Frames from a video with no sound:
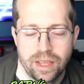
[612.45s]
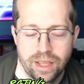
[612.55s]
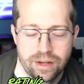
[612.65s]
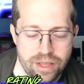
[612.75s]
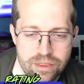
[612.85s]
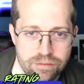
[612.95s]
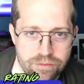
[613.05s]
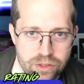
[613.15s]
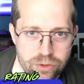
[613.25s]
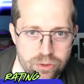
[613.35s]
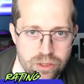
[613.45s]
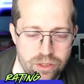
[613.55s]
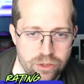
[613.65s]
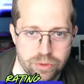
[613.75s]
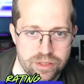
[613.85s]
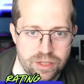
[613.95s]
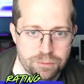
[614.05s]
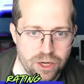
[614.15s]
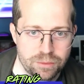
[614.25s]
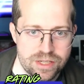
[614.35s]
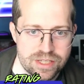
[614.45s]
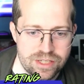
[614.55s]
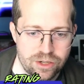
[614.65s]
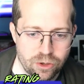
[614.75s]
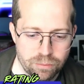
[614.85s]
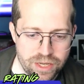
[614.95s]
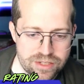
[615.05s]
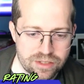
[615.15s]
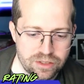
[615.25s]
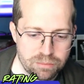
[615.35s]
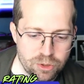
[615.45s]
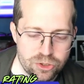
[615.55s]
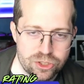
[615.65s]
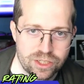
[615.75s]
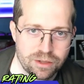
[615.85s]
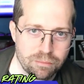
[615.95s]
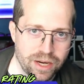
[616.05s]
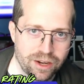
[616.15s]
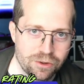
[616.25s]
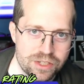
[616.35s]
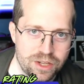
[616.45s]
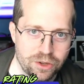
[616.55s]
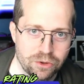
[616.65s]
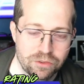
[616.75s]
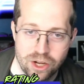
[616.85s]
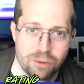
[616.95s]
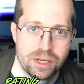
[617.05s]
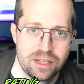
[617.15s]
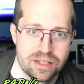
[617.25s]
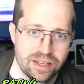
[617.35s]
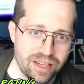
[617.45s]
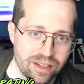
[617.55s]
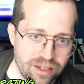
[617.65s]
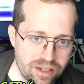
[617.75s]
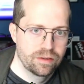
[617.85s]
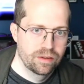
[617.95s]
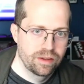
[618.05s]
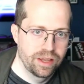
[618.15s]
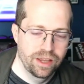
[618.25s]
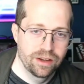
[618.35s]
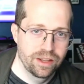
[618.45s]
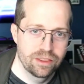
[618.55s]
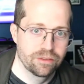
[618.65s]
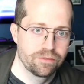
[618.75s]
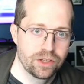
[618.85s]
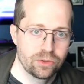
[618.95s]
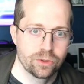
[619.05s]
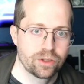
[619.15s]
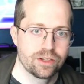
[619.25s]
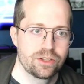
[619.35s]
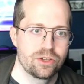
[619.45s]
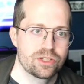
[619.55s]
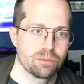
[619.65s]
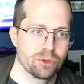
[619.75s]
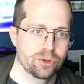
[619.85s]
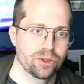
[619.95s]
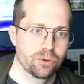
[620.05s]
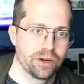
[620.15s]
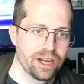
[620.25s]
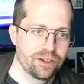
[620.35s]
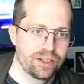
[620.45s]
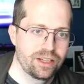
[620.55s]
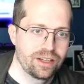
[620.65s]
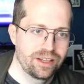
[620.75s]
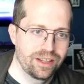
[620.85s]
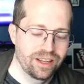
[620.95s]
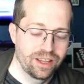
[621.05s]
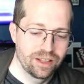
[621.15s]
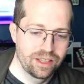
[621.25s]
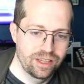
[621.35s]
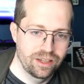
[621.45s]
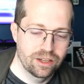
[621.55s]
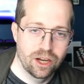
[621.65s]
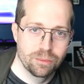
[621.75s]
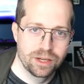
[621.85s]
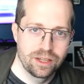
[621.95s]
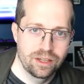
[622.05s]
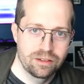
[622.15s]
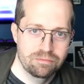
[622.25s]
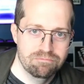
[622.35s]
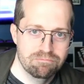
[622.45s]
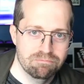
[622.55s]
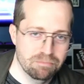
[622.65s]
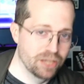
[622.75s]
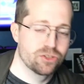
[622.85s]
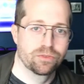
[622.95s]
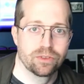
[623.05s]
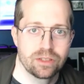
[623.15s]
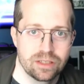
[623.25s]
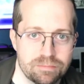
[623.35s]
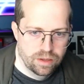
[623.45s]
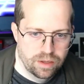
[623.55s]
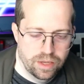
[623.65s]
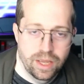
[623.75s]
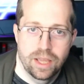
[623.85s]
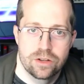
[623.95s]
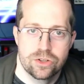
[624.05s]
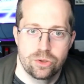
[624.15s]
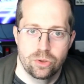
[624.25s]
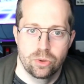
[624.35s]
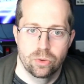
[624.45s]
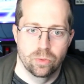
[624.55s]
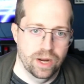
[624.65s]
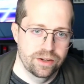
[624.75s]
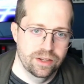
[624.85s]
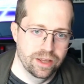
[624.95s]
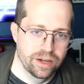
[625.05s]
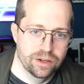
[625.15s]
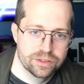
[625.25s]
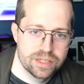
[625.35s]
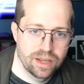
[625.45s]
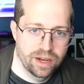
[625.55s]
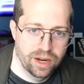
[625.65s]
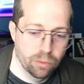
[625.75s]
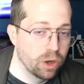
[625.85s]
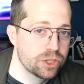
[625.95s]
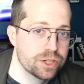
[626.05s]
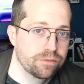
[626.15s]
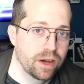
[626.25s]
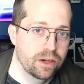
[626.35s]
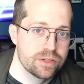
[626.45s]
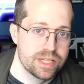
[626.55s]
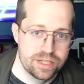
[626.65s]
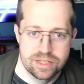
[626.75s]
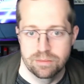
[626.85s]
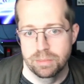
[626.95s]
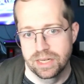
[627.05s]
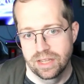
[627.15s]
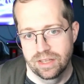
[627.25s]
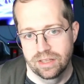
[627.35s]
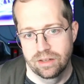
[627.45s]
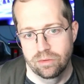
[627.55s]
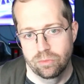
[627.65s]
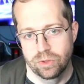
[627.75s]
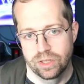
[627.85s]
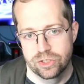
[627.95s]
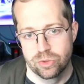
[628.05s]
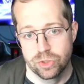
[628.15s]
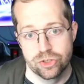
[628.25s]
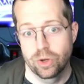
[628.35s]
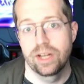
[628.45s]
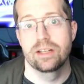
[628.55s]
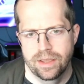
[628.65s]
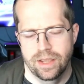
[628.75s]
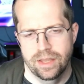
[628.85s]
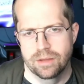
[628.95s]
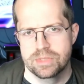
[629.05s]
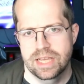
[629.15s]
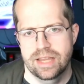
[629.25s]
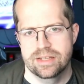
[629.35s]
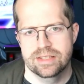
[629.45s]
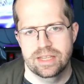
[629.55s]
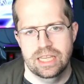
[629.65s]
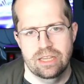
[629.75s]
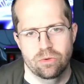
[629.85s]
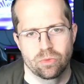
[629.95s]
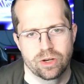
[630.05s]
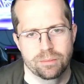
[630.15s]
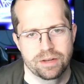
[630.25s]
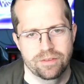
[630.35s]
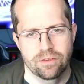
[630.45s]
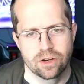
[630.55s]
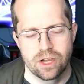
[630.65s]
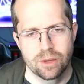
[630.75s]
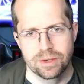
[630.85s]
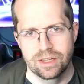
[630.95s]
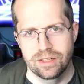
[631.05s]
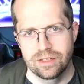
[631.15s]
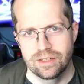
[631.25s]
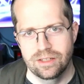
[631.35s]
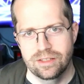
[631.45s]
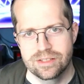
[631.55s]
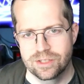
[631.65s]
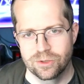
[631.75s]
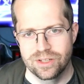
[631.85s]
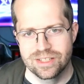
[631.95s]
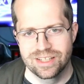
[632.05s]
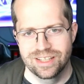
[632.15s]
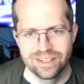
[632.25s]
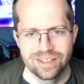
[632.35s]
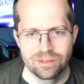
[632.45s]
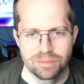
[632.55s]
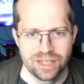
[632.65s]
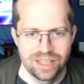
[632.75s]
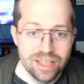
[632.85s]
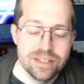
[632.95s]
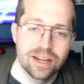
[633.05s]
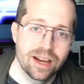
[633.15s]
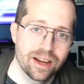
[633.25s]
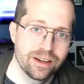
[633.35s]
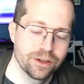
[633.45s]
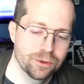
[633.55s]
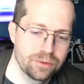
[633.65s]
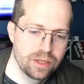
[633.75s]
And Nathan Fielder, along with Tim Robinson, are basically pushing the bounds of comedy today. And Nathan Fielder continues to blur the reality and the comedy masterfully. And to round it out, I watched the final season of Big Head, which was great. And I'm sad to see one of my favorite comedy series ending, but it ends on a high note.